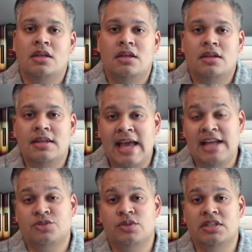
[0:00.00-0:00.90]

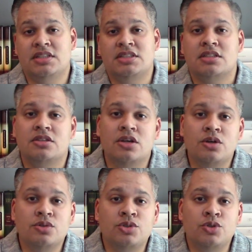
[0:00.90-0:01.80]
Naturalists,
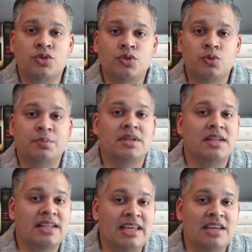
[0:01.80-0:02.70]
those who
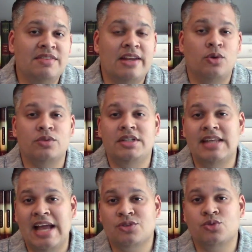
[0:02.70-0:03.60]
believe that only
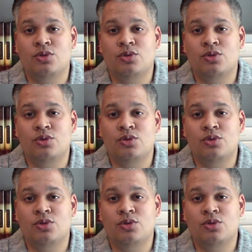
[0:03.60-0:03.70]
natural